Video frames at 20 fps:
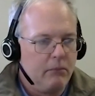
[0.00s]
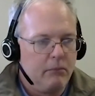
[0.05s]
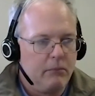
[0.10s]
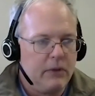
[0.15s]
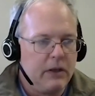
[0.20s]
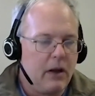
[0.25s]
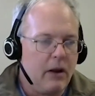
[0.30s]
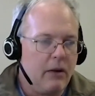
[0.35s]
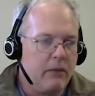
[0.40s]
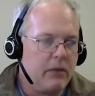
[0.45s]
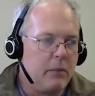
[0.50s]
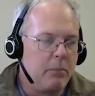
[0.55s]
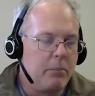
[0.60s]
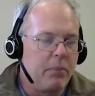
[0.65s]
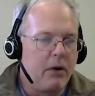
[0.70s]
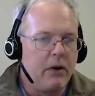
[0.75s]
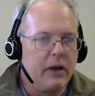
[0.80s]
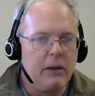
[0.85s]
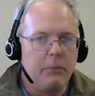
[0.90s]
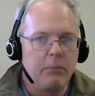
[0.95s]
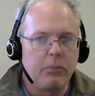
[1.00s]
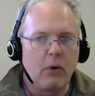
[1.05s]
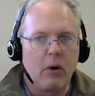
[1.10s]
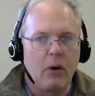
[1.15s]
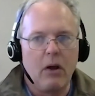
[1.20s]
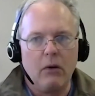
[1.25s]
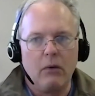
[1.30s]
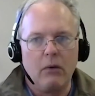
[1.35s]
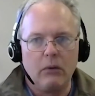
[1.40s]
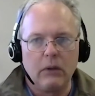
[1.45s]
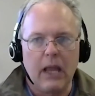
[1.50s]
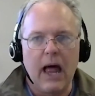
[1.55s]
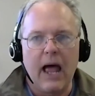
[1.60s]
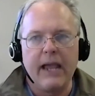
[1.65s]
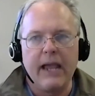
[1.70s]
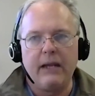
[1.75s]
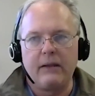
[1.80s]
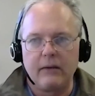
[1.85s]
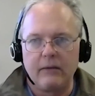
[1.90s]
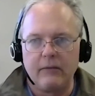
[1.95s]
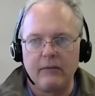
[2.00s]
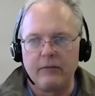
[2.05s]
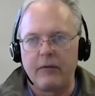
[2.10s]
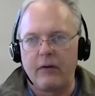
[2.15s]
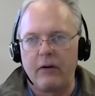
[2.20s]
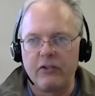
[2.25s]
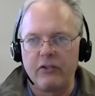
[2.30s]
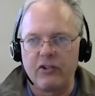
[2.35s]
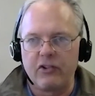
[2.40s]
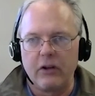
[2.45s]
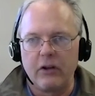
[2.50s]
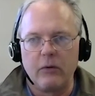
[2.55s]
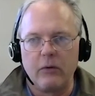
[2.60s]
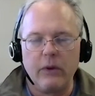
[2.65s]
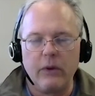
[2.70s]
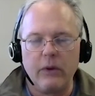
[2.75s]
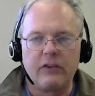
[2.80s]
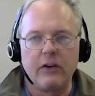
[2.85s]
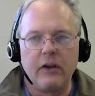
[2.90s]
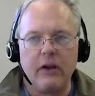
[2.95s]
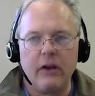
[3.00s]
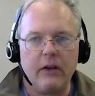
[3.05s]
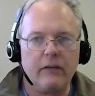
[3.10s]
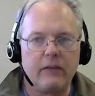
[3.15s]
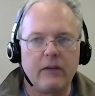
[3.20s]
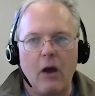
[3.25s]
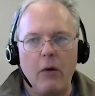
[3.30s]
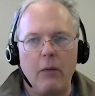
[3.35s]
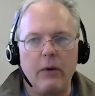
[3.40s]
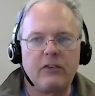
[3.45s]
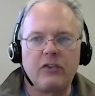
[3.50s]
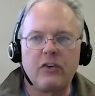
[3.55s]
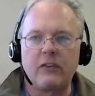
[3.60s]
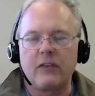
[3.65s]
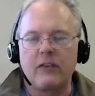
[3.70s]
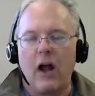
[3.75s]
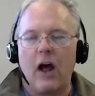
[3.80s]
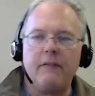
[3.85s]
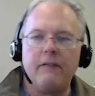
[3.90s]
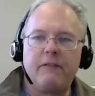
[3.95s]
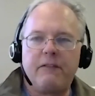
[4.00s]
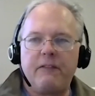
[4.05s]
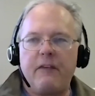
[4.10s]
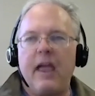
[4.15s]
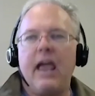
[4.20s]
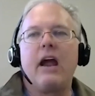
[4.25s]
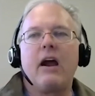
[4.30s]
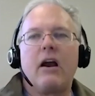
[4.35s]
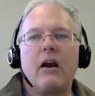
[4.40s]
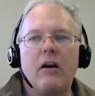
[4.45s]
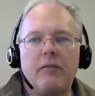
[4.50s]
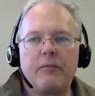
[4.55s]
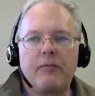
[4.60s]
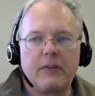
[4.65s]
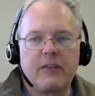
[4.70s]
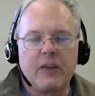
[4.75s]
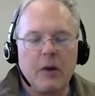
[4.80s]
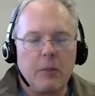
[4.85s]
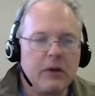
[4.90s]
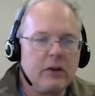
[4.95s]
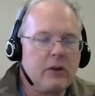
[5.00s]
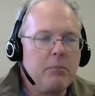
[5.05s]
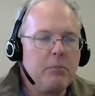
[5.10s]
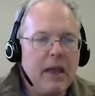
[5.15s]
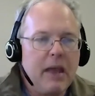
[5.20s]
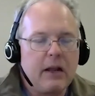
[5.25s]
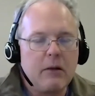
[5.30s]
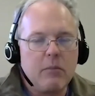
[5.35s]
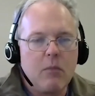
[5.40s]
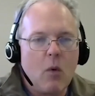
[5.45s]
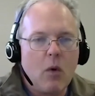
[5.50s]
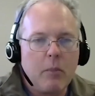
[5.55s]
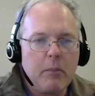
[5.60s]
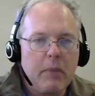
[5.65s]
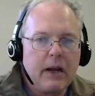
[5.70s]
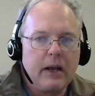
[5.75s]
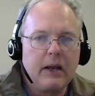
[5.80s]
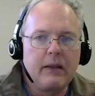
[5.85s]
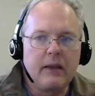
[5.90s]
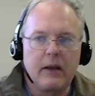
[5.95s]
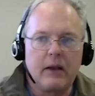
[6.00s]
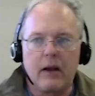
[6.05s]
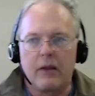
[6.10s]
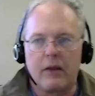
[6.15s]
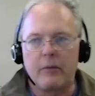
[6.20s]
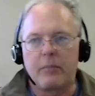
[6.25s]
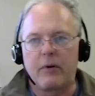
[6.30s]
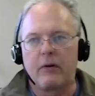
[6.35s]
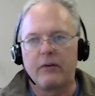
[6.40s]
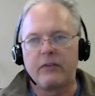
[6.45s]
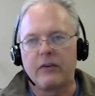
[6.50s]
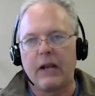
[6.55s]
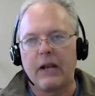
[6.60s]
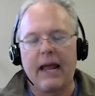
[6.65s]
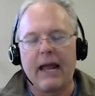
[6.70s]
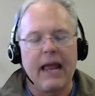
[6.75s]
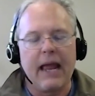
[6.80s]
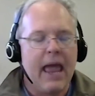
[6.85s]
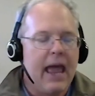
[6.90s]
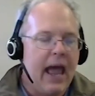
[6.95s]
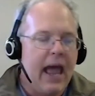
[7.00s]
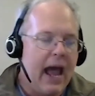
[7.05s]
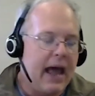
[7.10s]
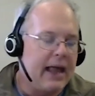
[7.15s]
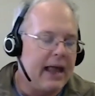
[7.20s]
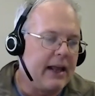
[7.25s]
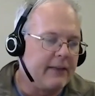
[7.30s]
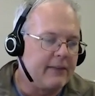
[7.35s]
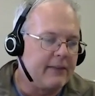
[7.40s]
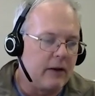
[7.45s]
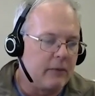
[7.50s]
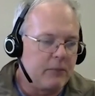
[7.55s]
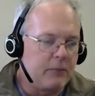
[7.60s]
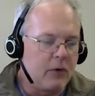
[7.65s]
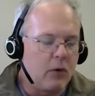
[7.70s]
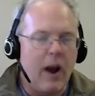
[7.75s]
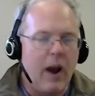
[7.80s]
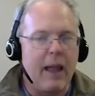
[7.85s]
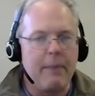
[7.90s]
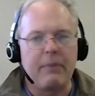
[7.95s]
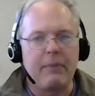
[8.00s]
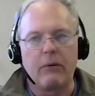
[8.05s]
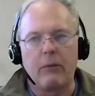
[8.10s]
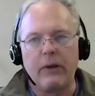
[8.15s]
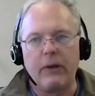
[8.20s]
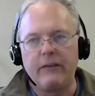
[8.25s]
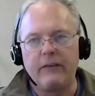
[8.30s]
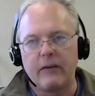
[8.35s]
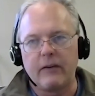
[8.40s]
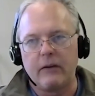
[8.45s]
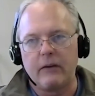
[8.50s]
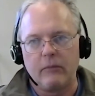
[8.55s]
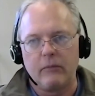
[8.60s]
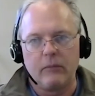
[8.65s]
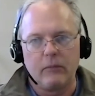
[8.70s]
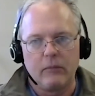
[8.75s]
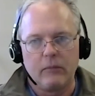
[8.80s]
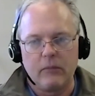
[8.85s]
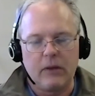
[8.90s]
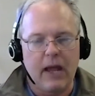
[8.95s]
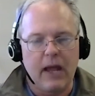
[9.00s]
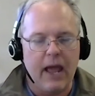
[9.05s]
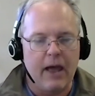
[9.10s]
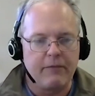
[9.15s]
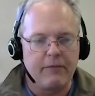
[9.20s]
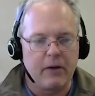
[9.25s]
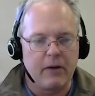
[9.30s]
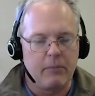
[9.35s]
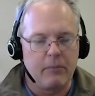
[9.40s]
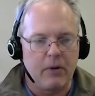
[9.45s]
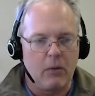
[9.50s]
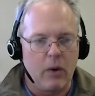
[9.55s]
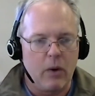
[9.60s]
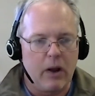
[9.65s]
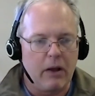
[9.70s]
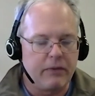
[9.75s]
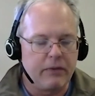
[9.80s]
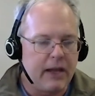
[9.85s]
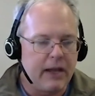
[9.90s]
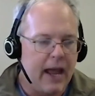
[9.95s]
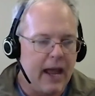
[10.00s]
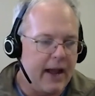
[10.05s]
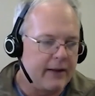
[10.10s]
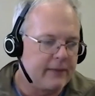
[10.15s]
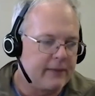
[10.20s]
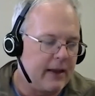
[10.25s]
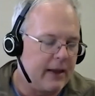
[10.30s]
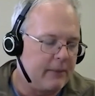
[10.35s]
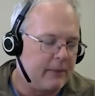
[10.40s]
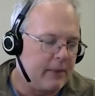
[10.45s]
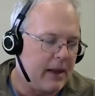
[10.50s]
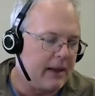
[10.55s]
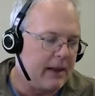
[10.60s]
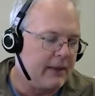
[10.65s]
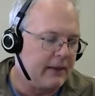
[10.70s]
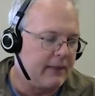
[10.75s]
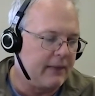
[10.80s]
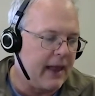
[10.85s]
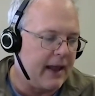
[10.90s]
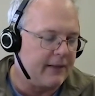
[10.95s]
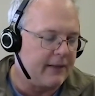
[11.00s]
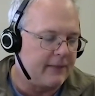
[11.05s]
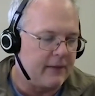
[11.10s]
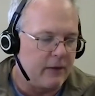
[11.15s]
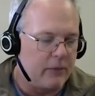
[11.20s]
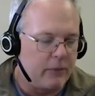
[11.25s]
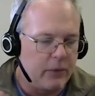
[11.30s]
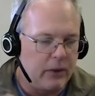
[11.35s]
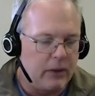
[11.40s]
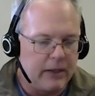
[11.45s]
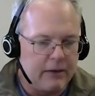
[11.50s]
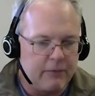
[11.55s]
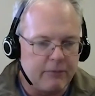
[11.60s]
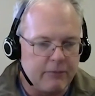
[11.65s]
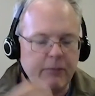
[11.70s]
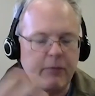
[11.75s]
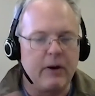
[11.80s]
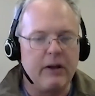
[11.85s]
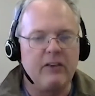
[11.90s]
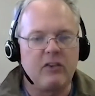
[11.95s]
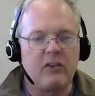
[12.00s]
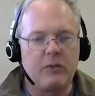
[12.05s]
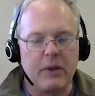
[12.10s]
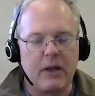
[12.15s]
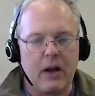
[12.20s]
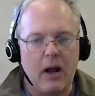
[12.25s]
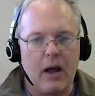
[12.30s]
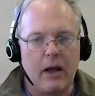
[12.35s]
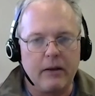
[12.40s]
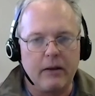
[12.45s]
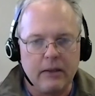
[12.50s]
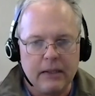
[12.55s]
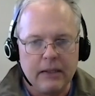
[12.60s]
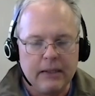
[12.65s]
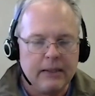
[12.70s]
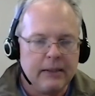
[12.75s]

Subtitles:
the Bernie Bro light version, which is, it's just unfair for someone to make more money than another person. I think that's a crappy reason to have a wealth tax. I think that's a real infringement on